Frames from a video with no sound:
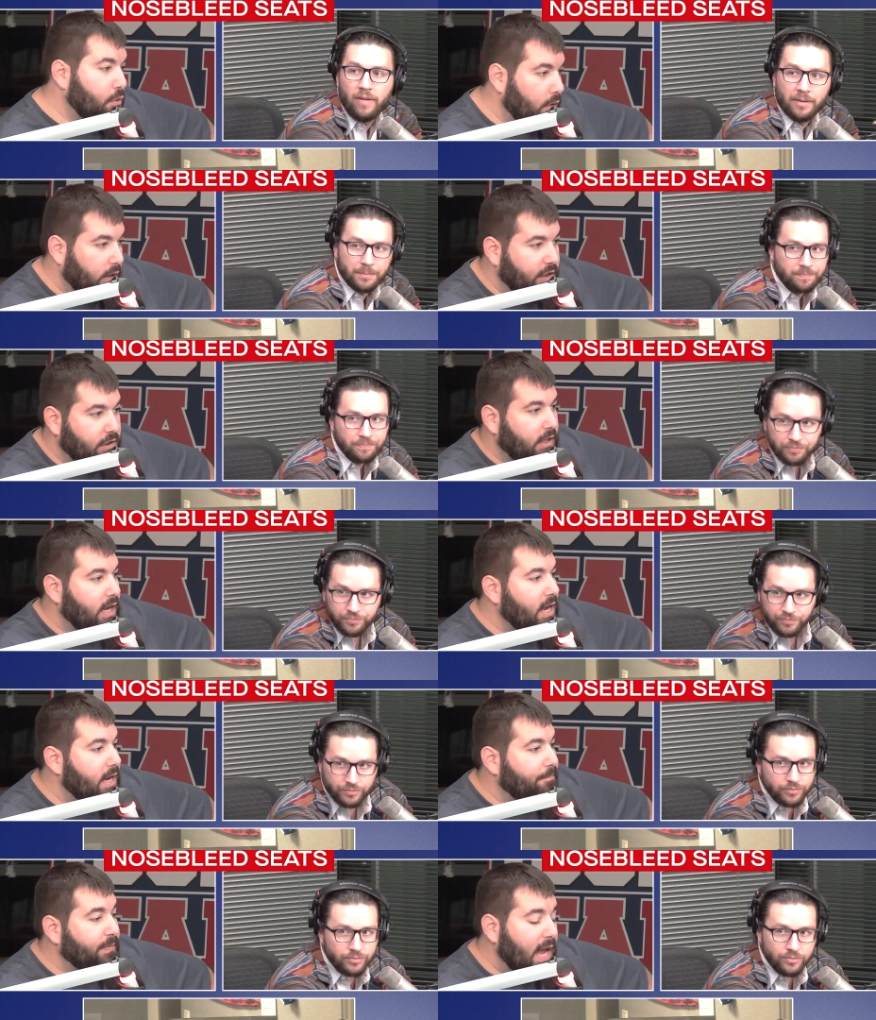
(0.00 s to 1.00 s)
Speaker 1: releasing
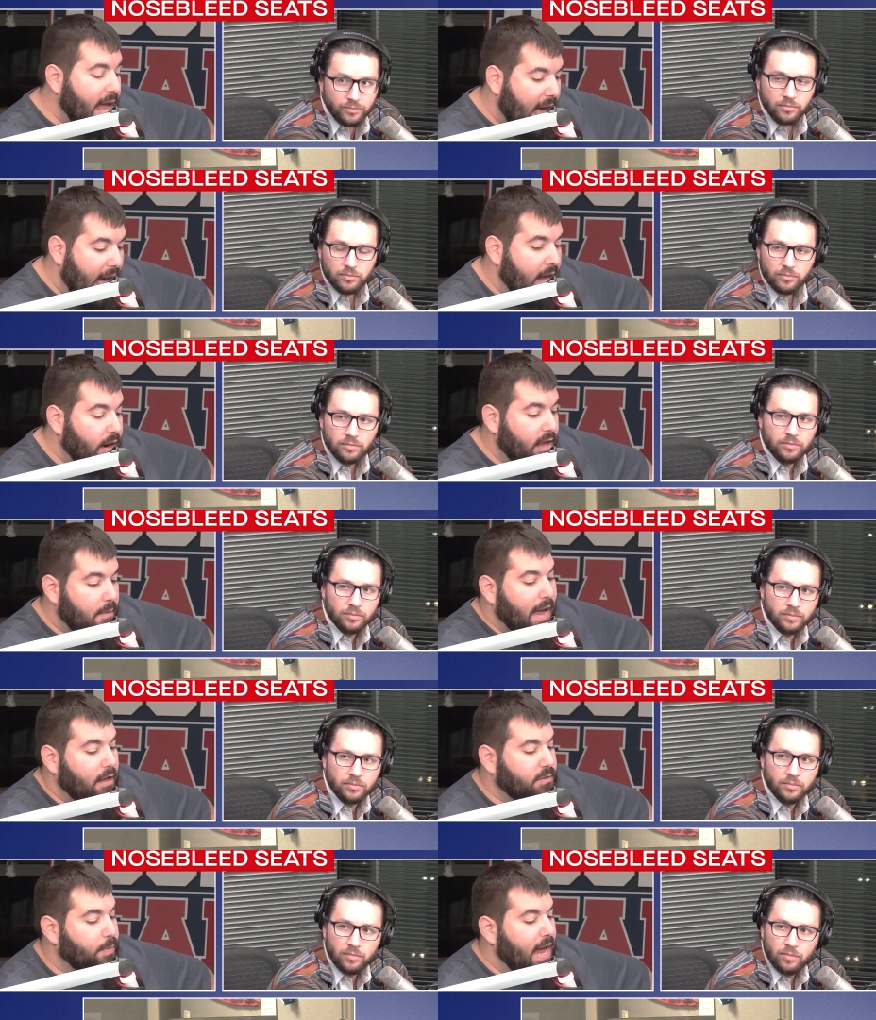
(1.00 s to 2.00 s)
him. How do they
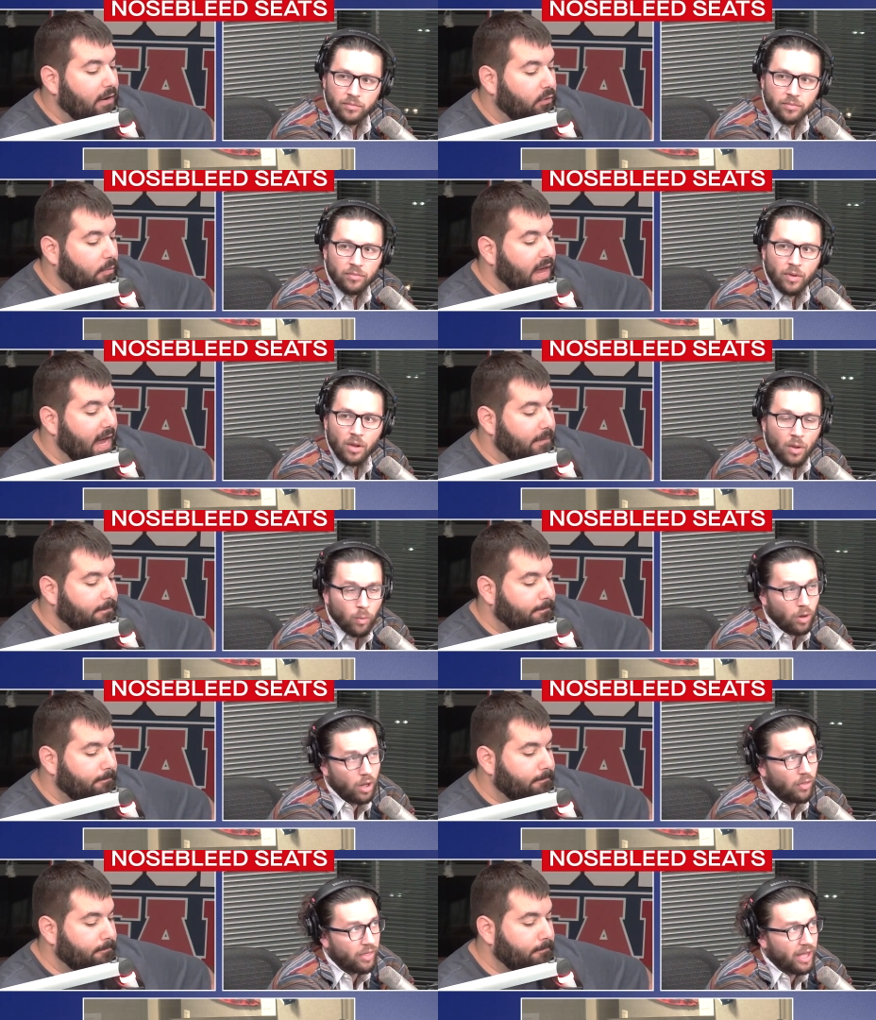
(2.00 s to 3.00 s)
bounce back from that?
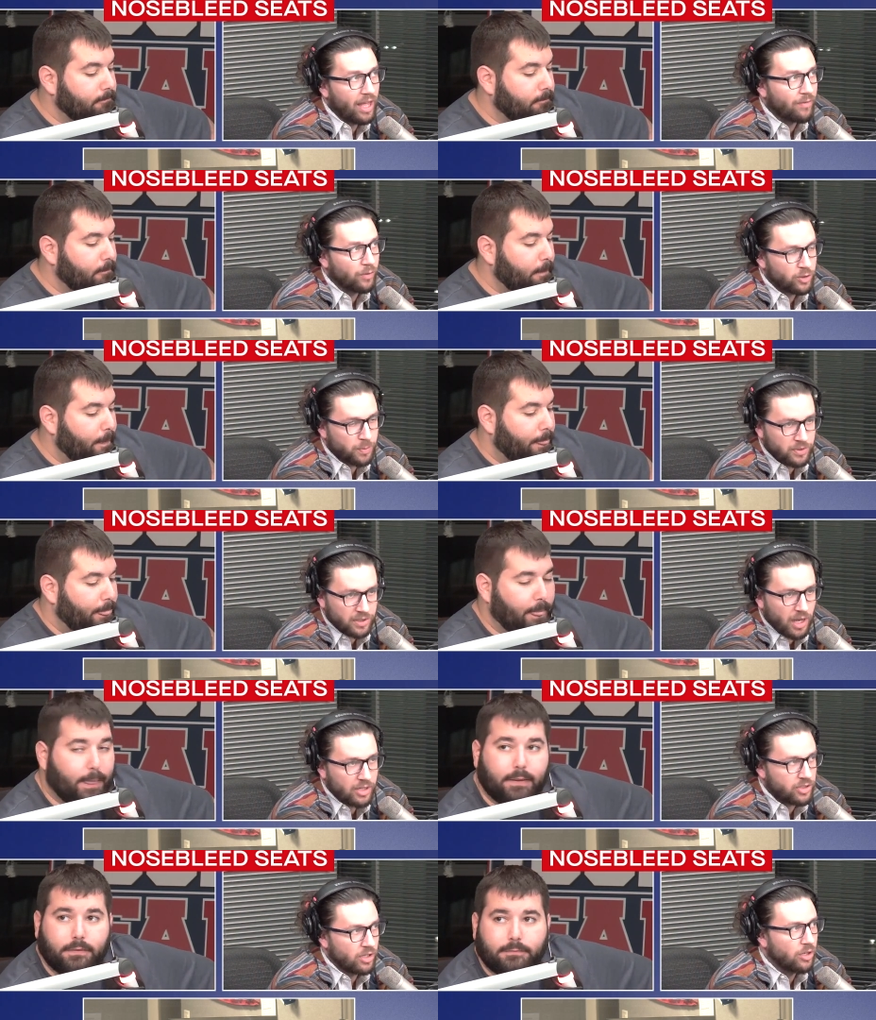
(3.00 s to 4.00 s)
Speaker 2: Well, they have Rich
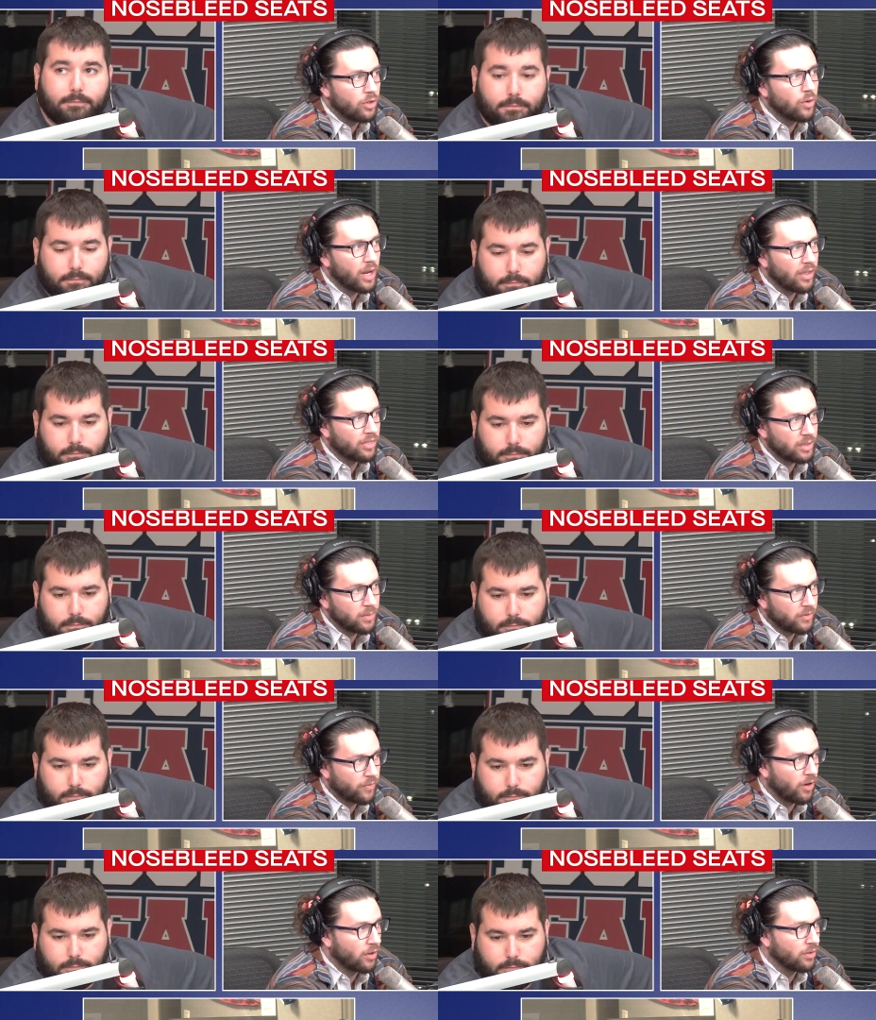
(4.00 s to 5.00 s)
Bisaccia, who Anthony
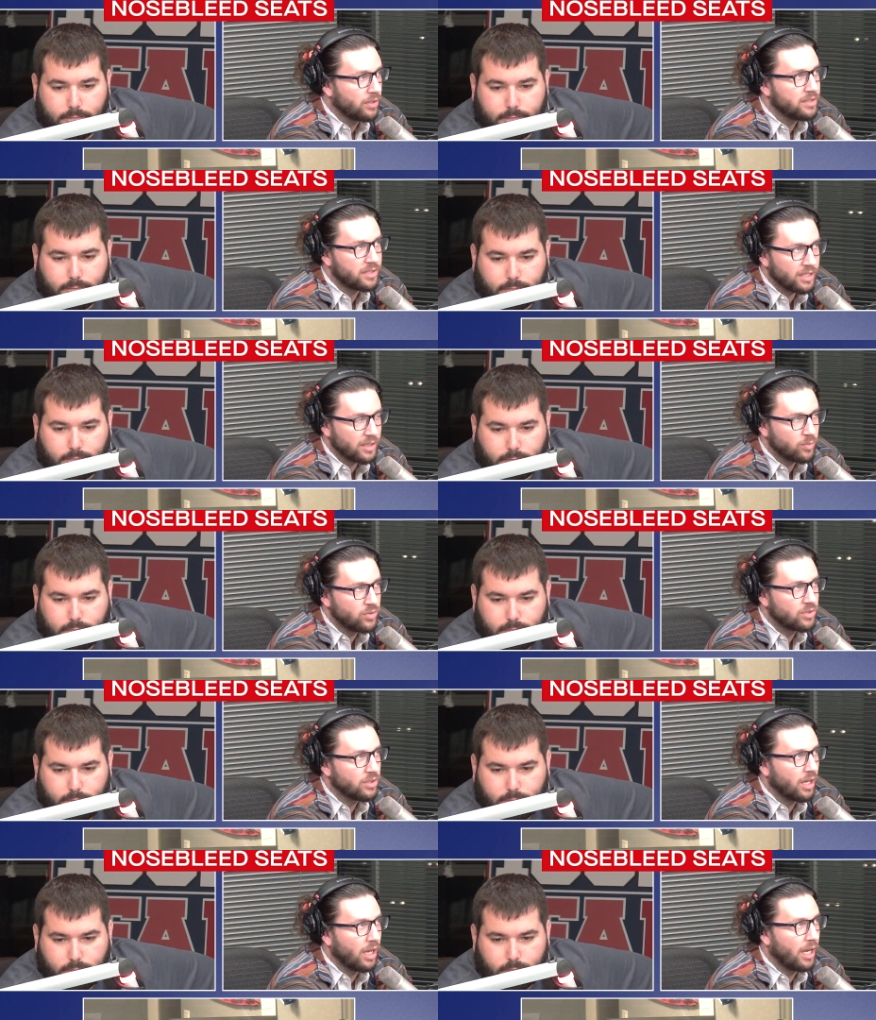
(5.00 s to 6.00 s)
McFarland deems,
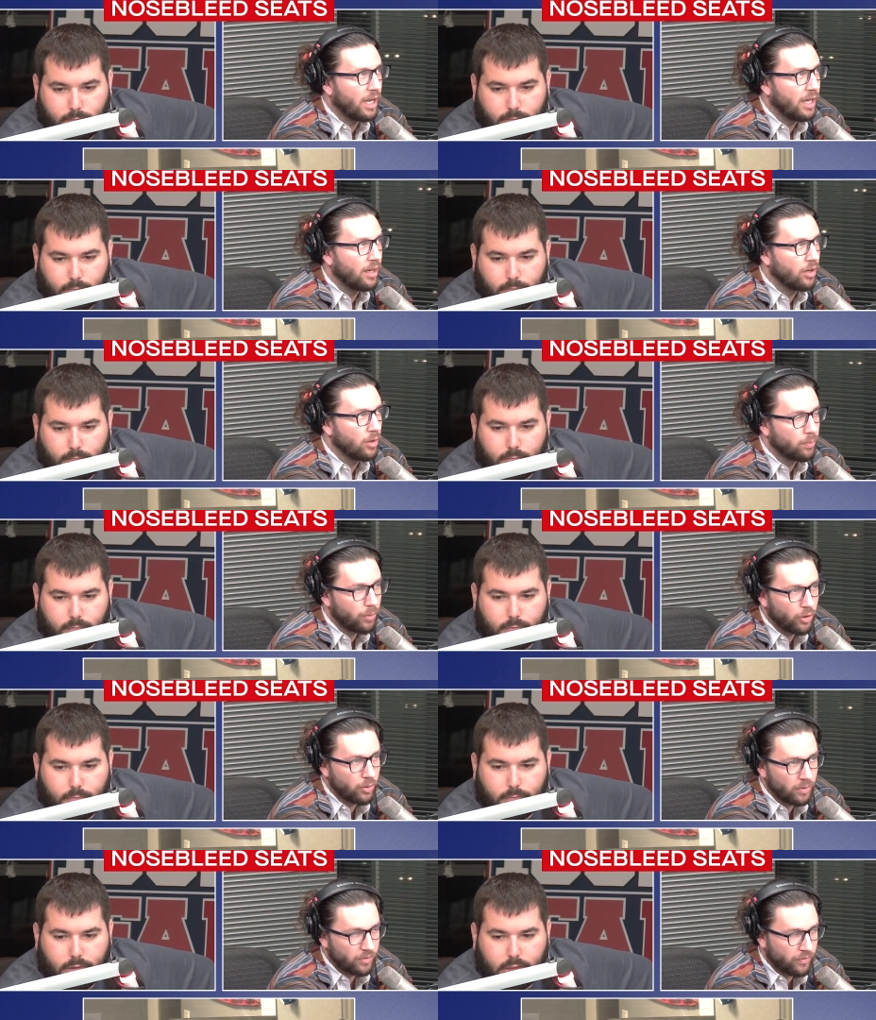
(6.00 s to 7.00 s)
or Booger
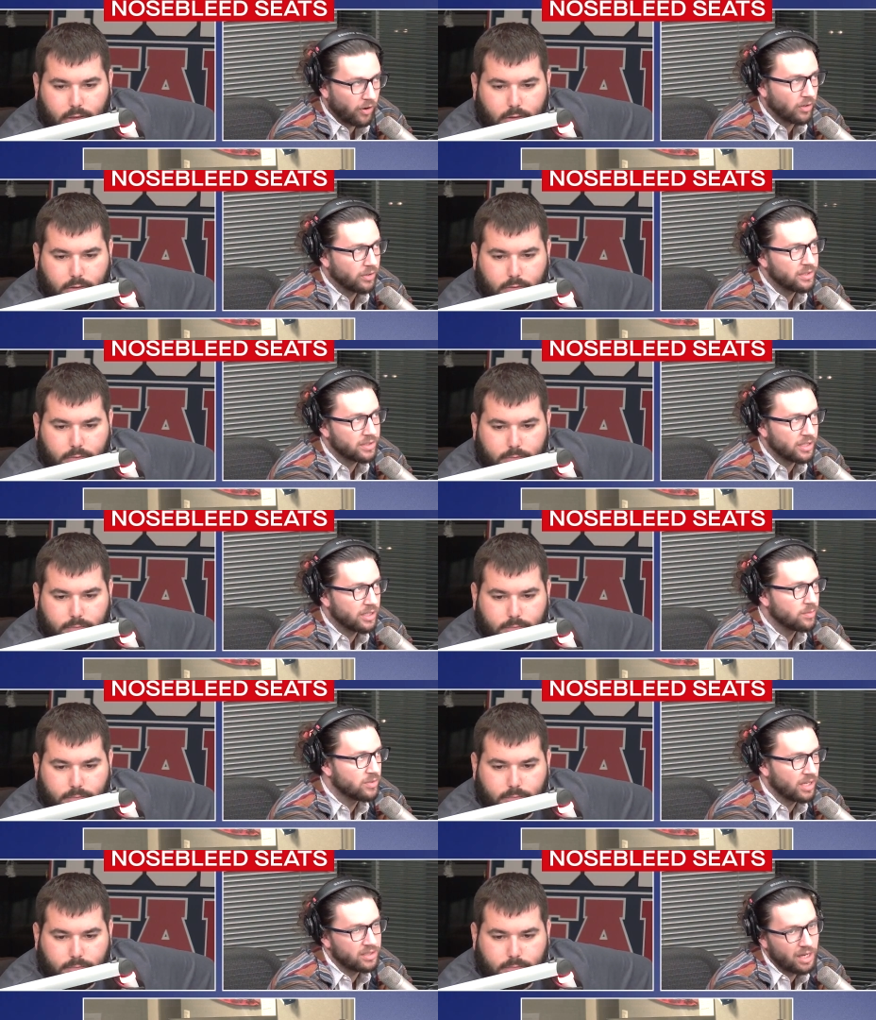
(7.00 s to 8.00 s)
McFarland deems,
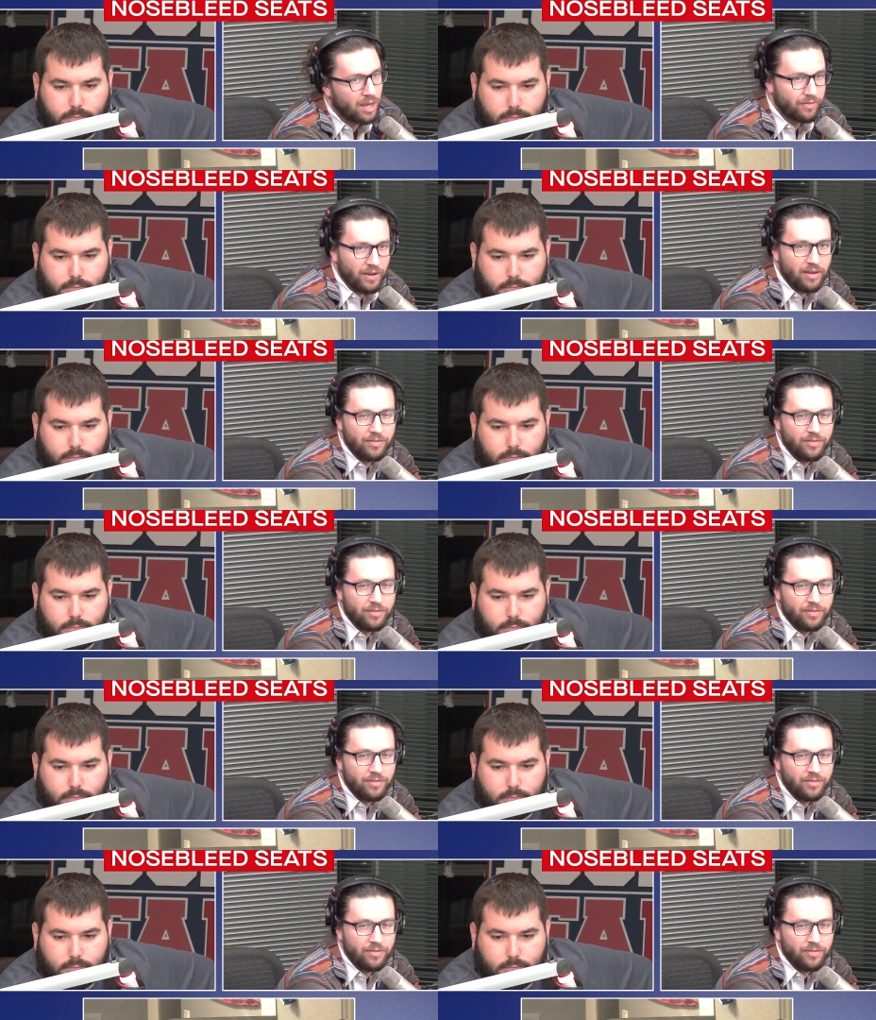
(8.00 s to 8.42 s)
a top 5